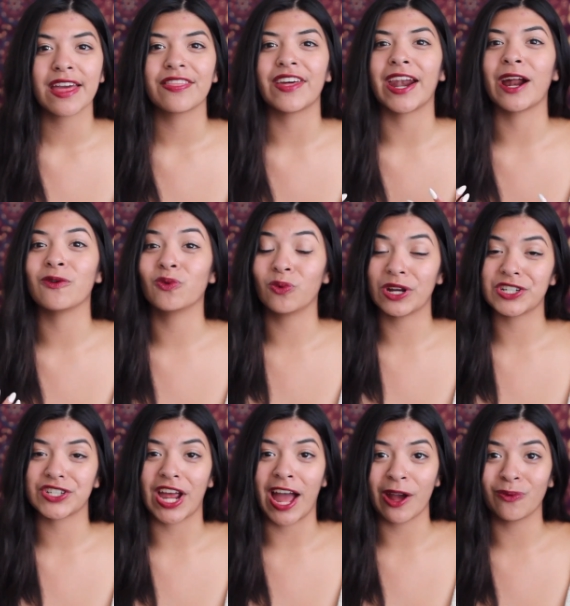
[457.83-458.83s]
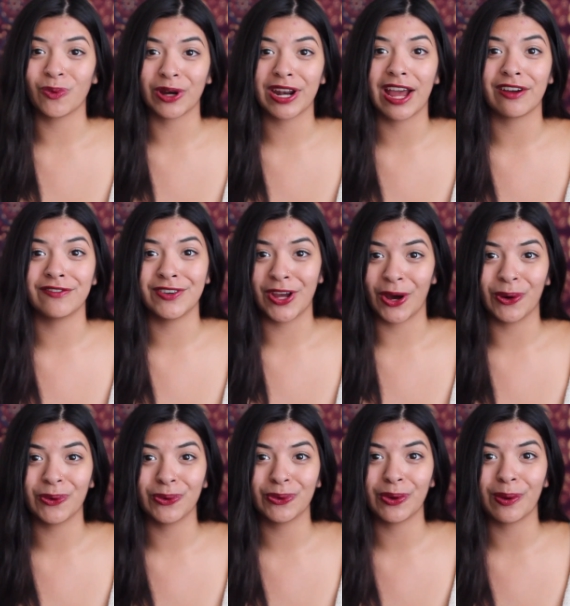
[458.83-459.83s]
that I wish I would have
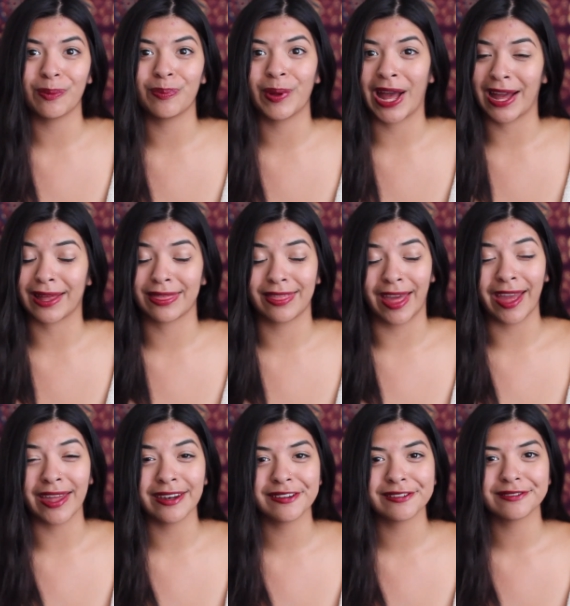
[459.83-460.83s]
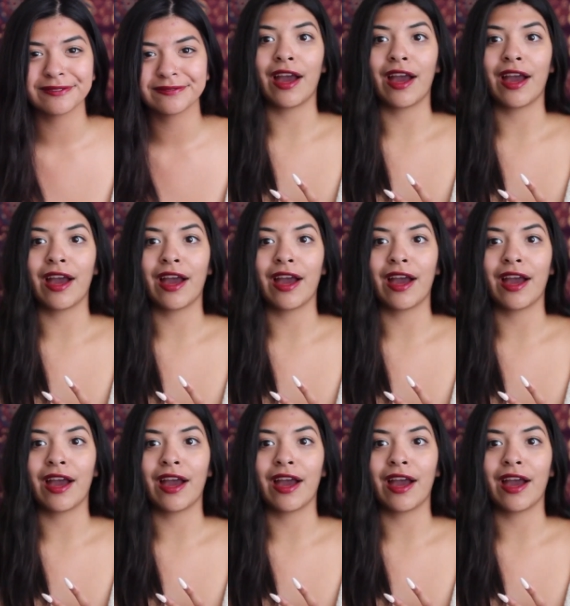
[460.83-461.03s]
known back then.